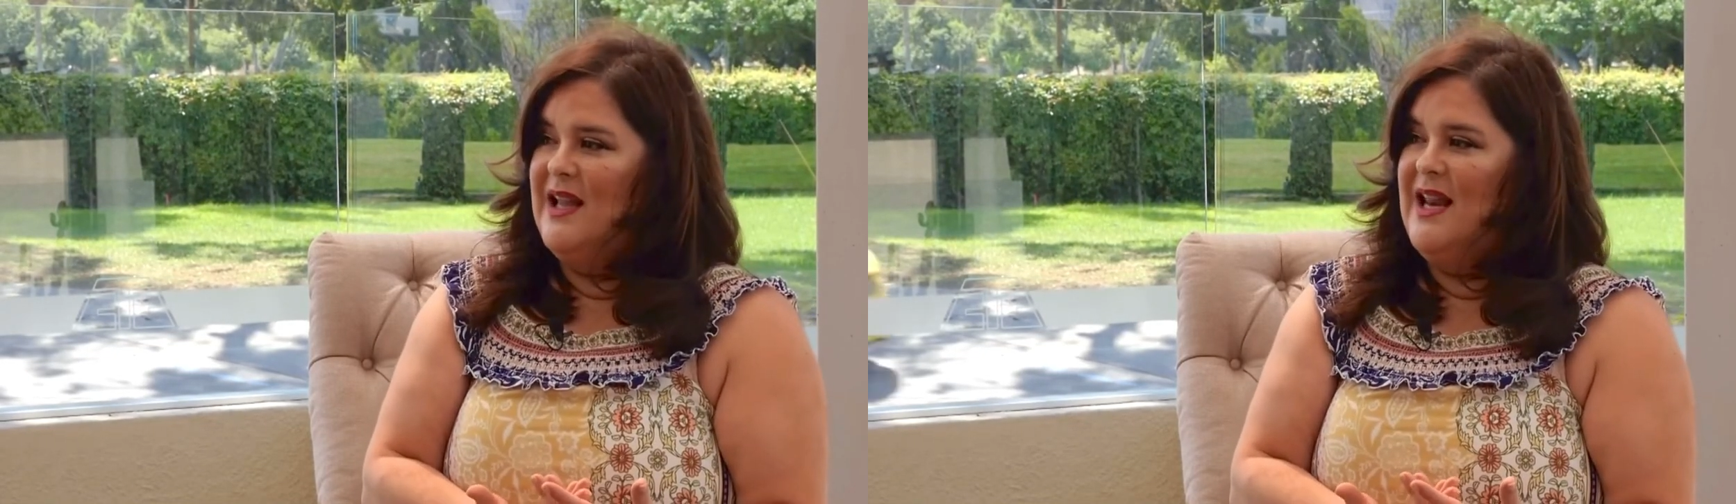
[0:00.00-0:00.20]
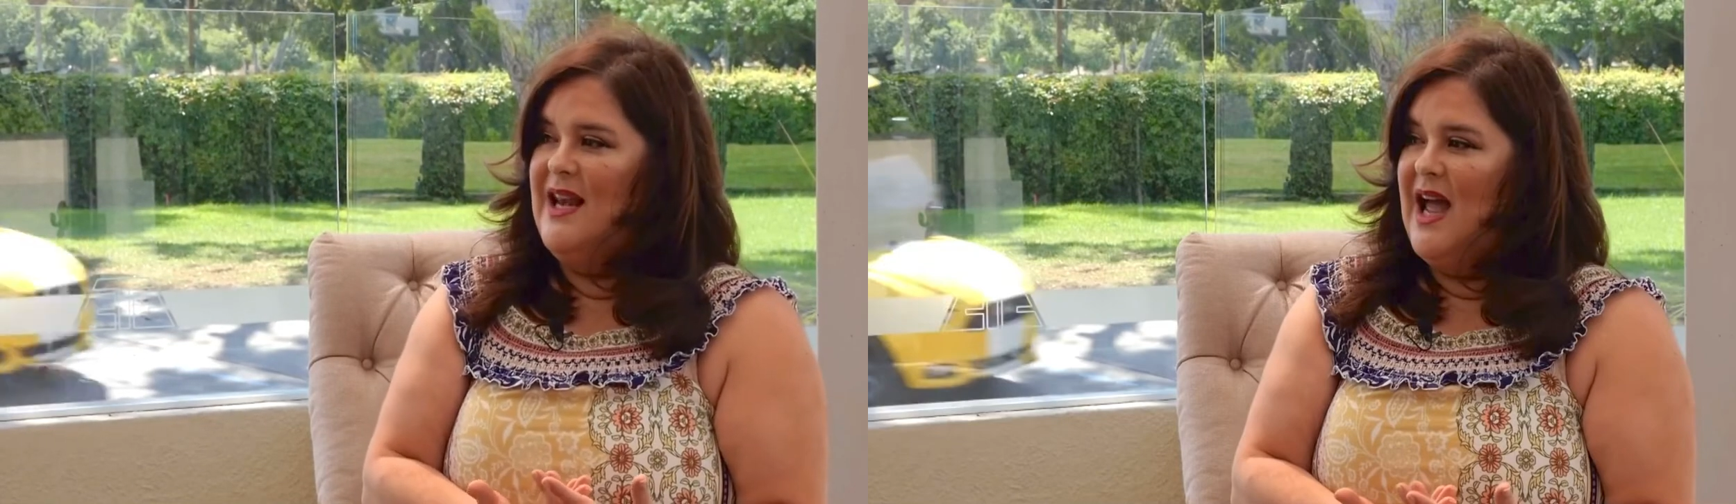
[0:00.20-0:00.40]

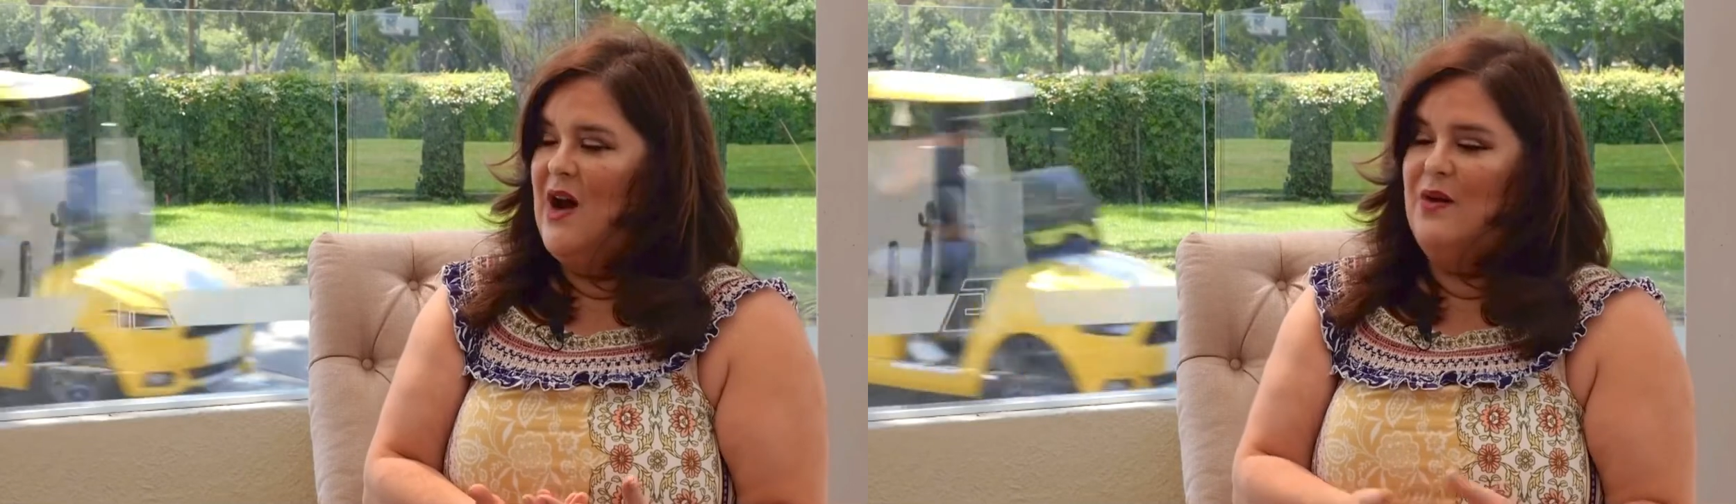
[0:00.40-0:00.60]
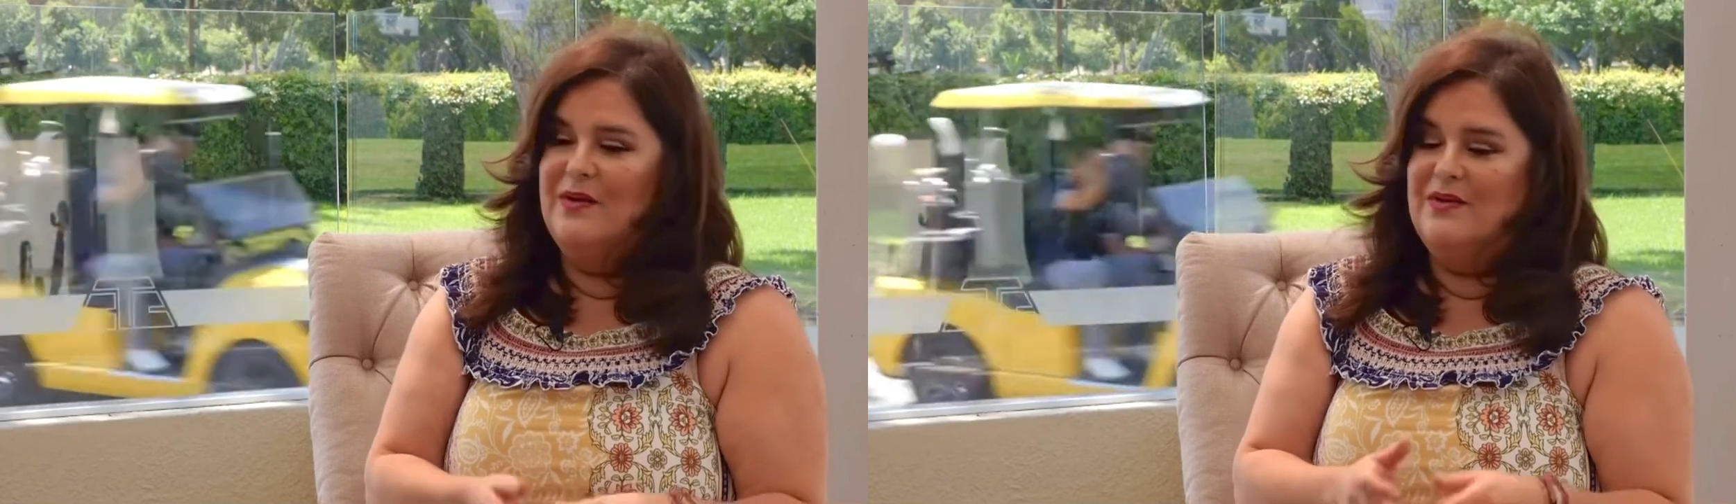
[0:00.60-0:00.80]
And
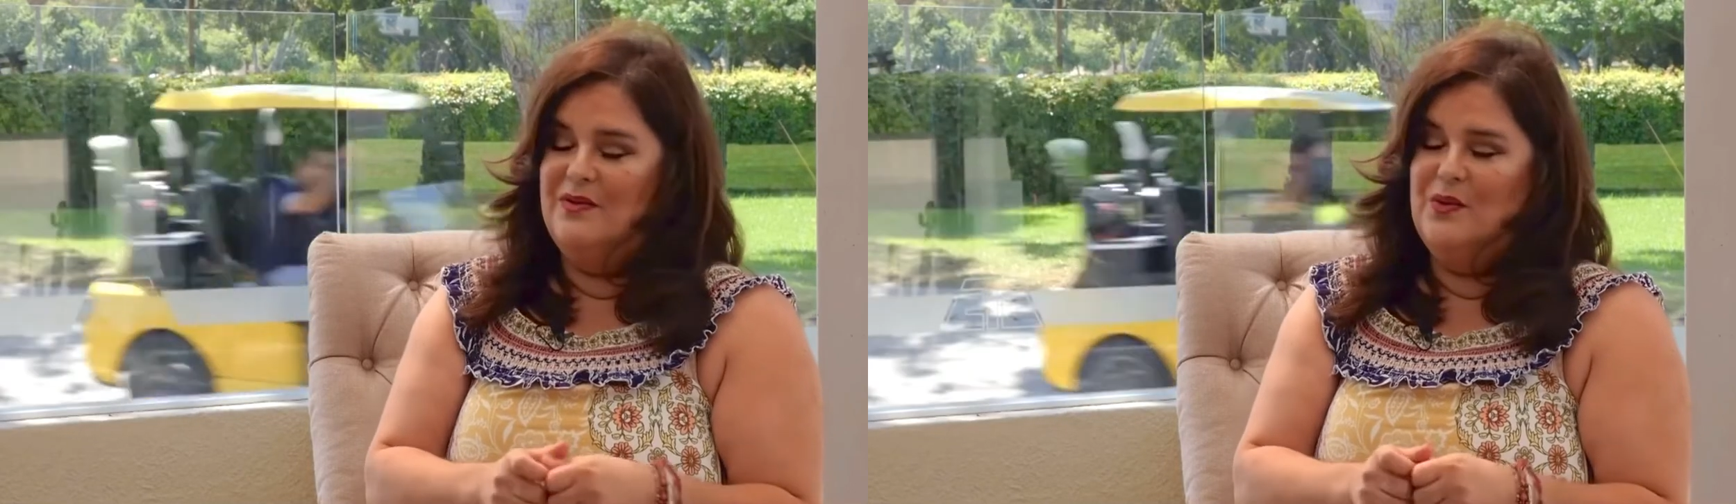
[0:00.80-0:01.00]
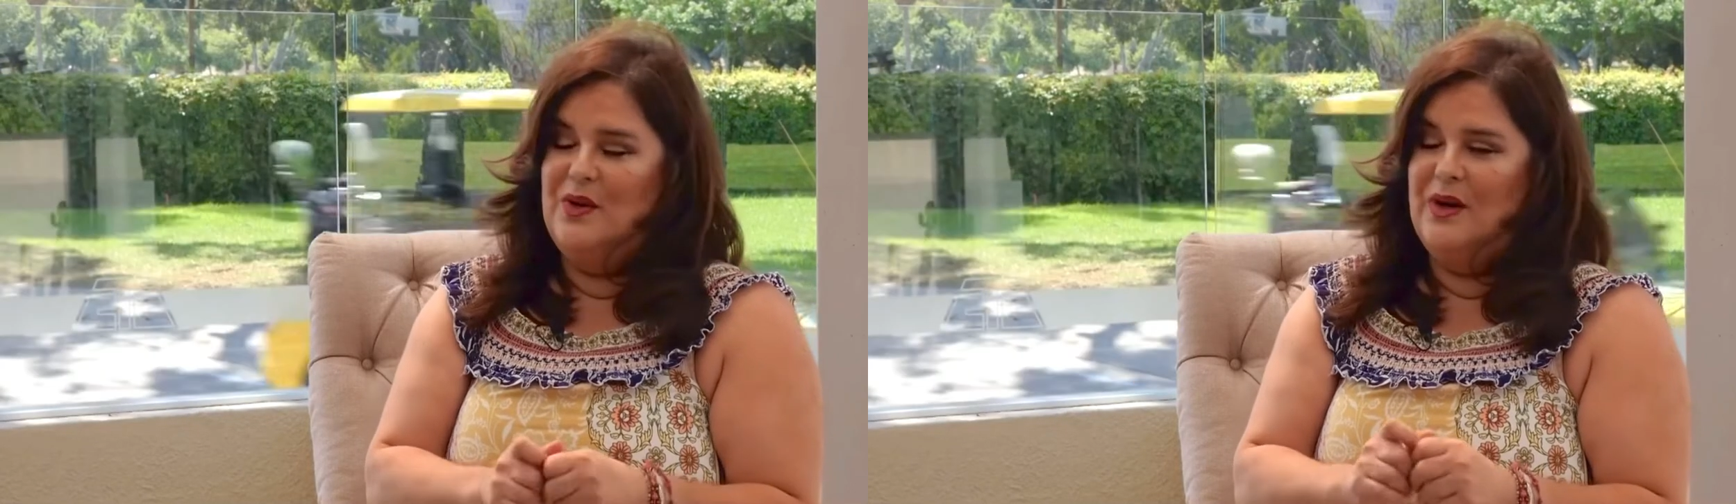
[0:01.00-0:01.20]
now
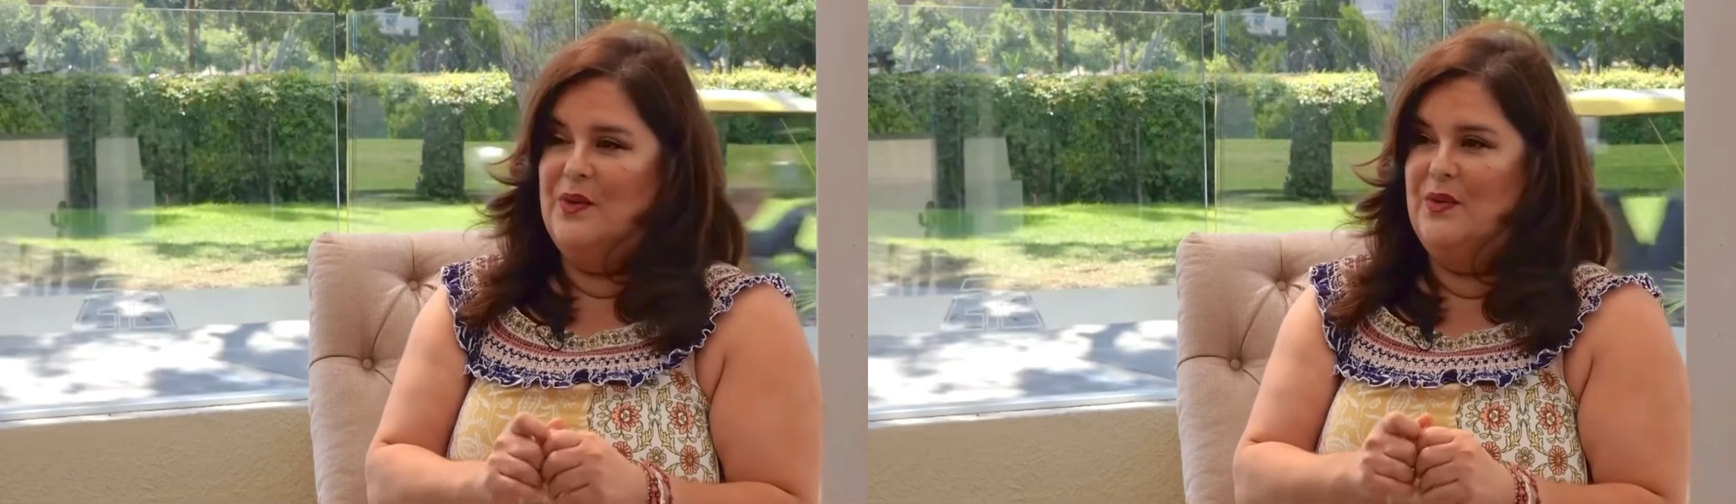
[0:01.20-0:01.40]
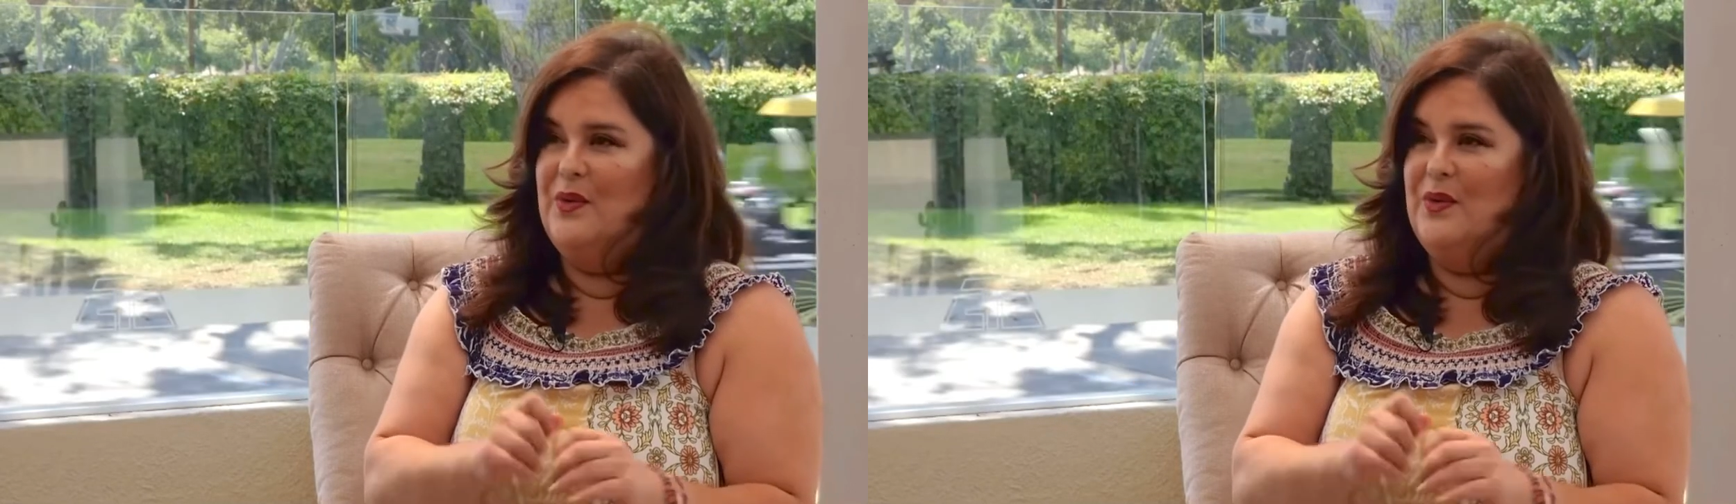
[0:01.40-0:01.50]
we're